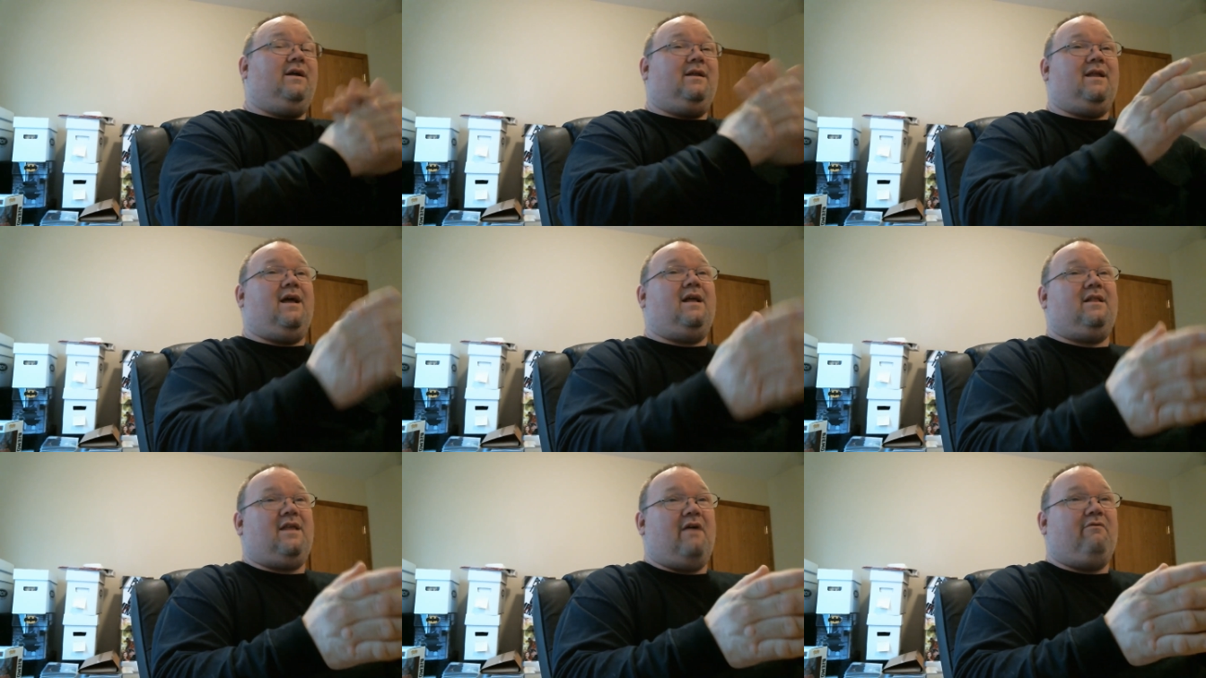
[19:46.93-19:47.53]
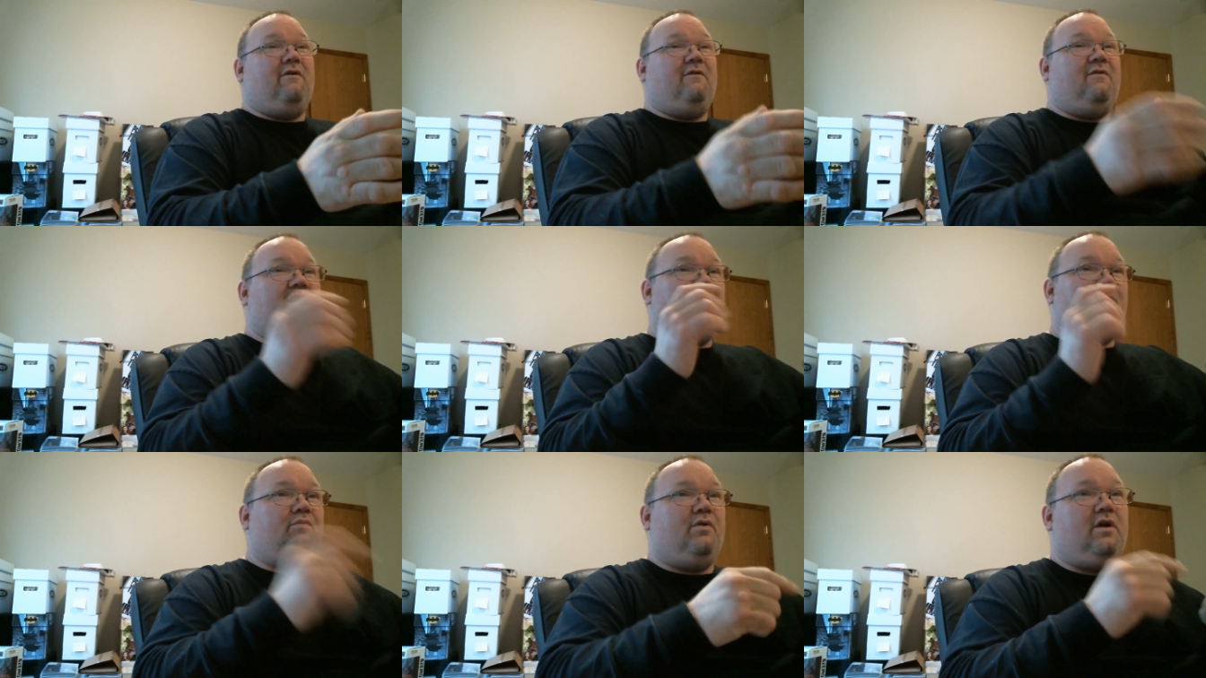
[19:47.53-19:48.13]
That's
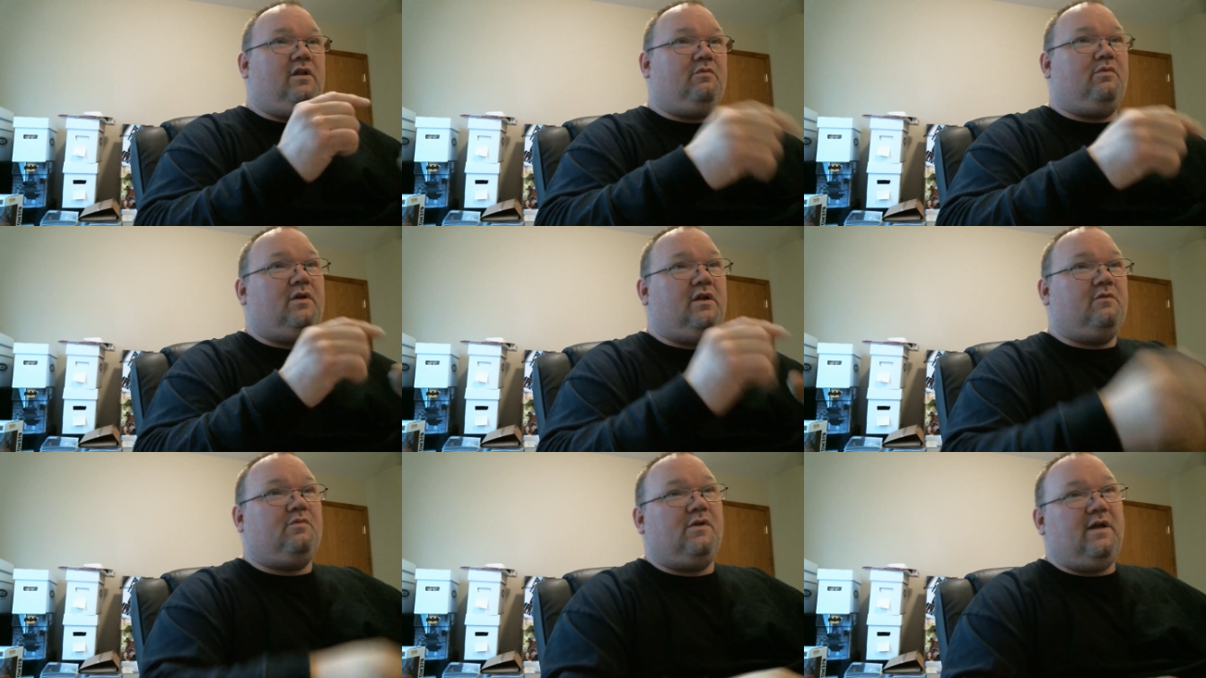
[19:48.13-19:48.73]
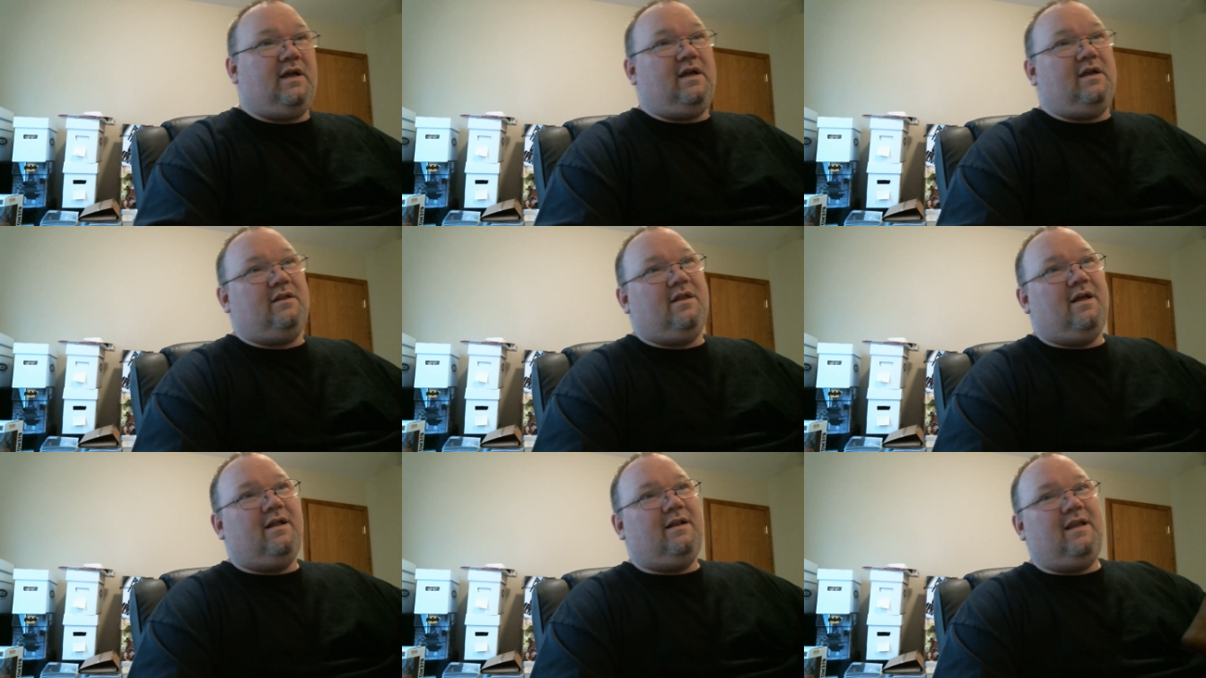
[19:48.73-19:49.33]
everything. Please, please, please
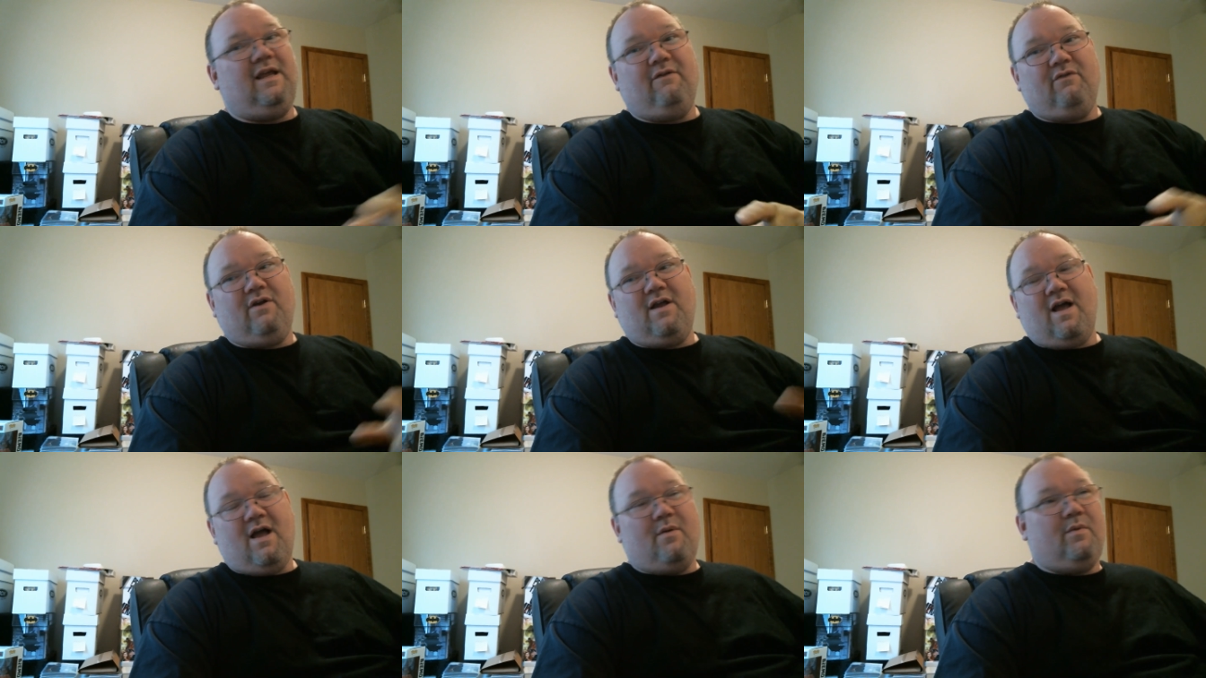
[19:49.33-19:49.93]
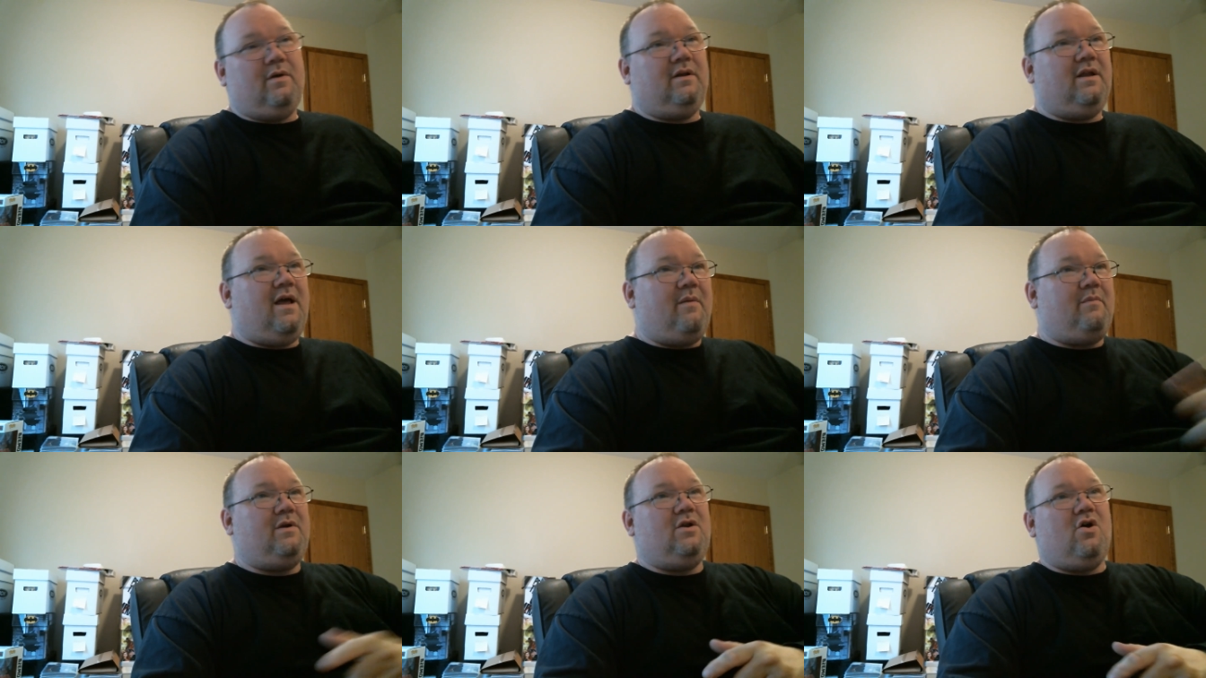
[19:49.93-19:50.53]
Leave a comment.
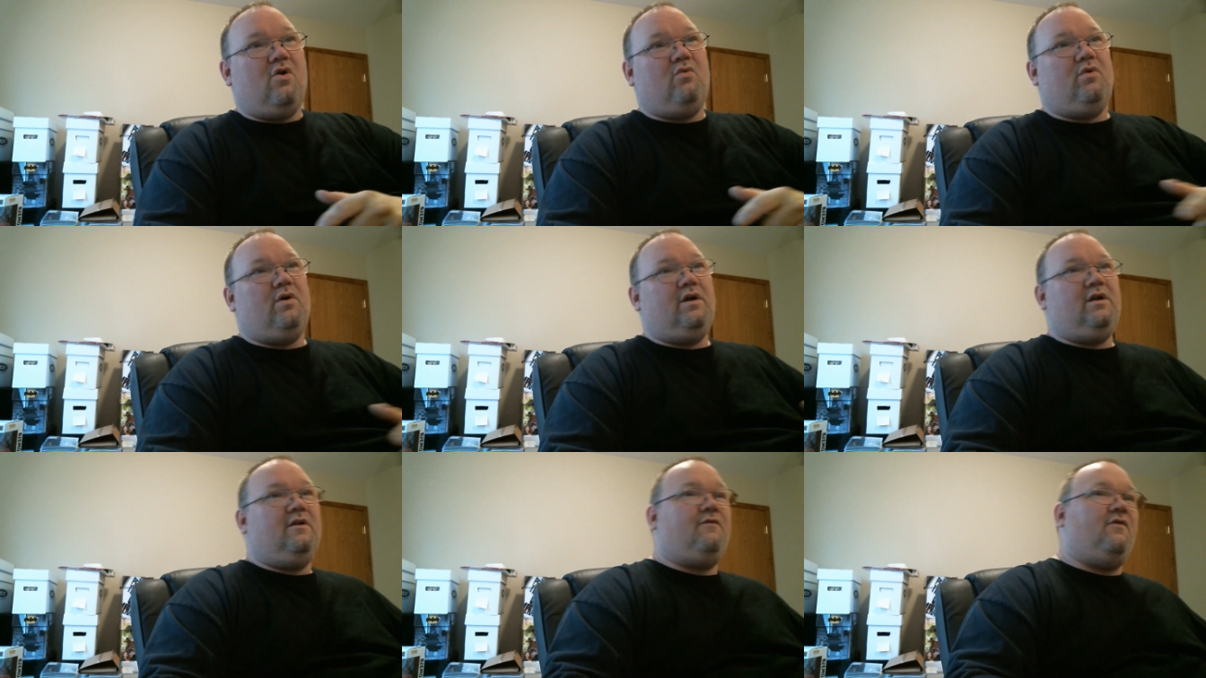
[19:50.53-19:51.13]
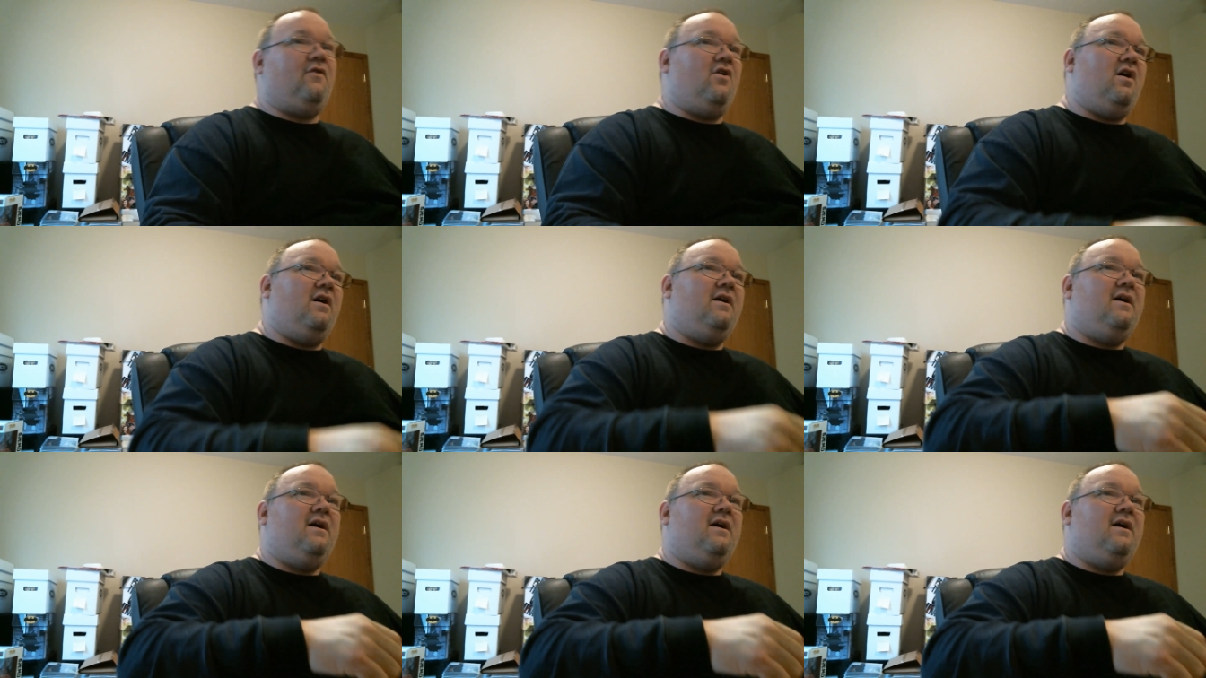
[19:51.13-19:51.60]
Let me know what you thought.